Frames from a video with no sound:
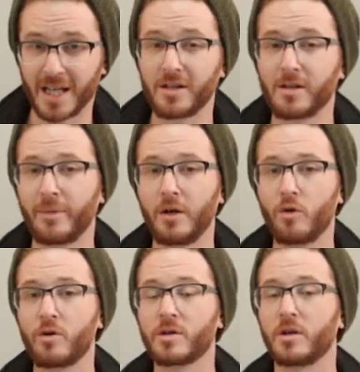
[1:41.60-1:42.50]
that doesn't mean
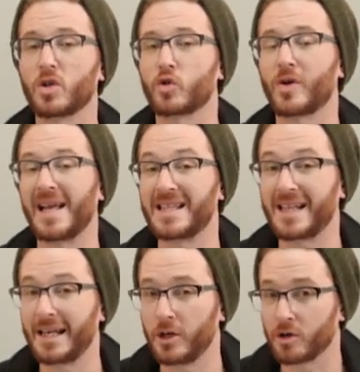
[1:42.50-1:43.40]
Google's going to
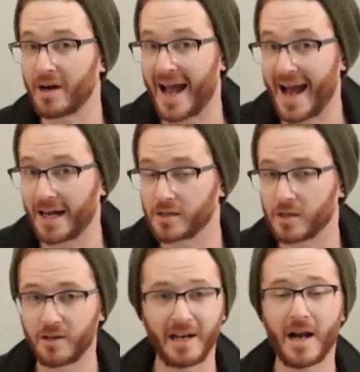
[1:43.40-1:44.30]
translate your
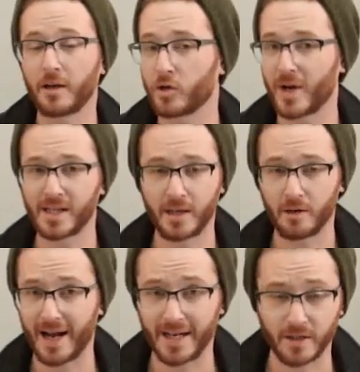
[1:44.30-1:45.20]
ads. They're not going to translate
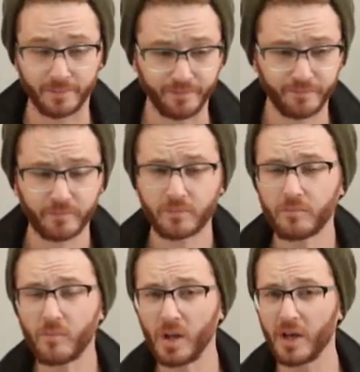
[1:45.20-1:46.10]
your ads.
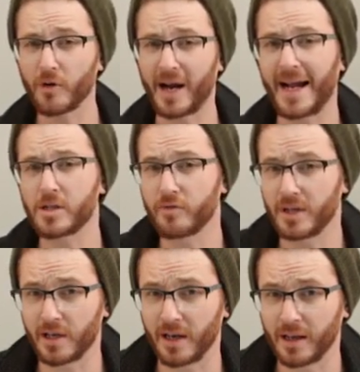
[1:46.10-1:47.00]
If your ads are
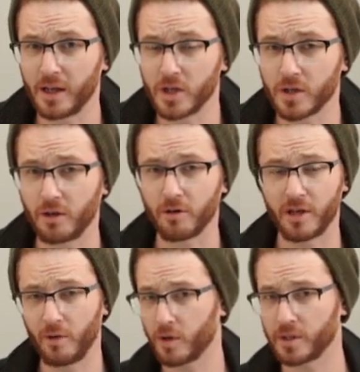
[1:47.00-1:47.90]
written in English and your
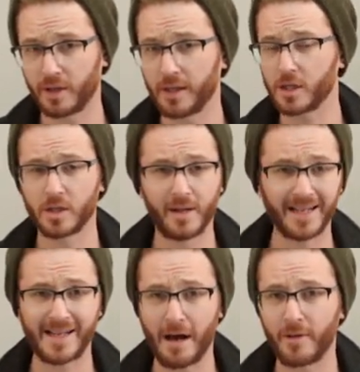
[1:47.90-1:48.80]
keywords are in English,
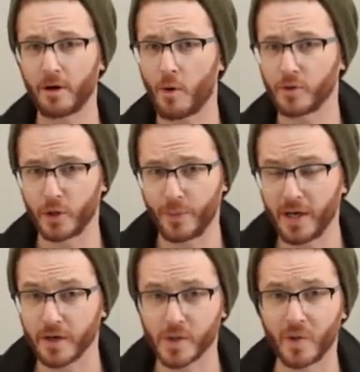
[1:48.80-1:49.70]
that's how they're going to
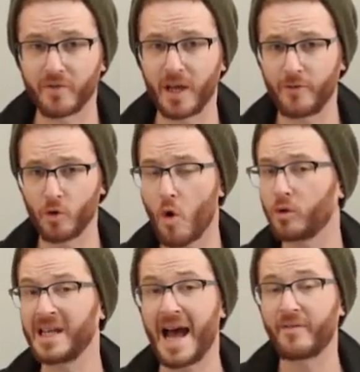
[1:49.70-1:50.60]
appear. So if you
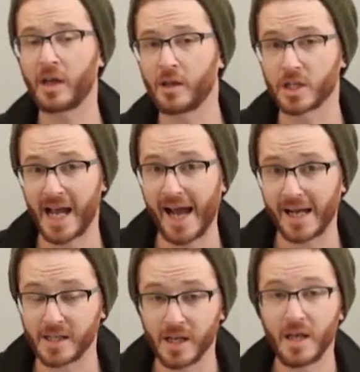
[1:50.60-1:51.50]
only have English
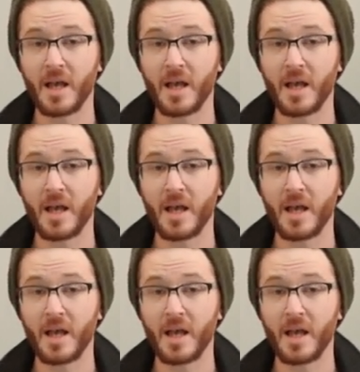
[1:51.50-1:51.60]
ads